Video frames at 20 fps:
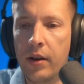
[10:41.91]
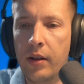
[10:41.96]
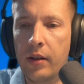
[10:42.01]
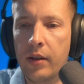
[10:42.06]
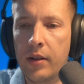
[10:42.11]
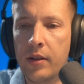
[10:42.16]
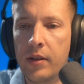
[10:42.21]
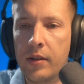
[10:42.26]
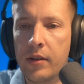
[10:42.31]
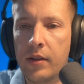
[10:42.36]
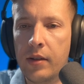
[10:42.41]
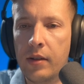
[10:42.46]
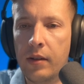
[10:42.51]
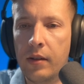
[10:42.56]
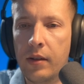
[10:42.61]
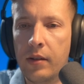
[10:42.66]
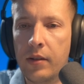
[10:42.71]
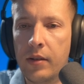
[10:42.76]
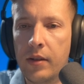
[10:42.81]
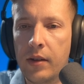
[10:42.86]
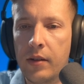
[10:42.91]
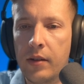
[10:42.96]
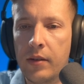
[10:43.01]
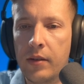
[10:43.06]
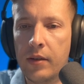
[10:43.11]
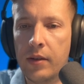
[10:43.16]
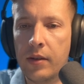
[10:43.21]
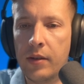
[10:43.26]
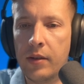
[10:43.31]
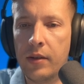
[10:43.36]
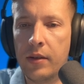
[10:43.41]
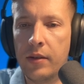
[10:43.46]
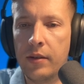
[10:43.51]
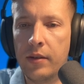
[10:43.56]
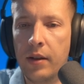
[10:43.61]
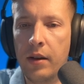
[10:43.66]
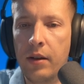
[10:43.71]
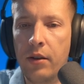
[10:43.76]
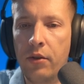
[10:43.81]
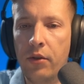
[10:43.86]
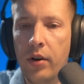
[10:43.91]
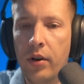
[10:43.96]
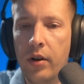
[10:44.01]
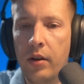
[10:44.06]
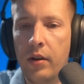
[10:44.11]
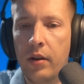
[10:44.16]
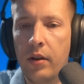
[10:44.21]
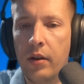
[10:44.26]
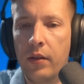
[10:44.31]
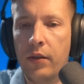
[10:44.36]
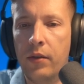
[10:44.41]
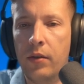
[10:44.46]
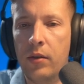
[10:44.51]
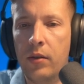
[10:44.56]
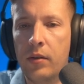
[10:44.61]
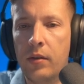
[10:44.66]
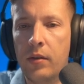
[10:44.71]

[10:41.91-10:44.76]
another cell can sense this area, and third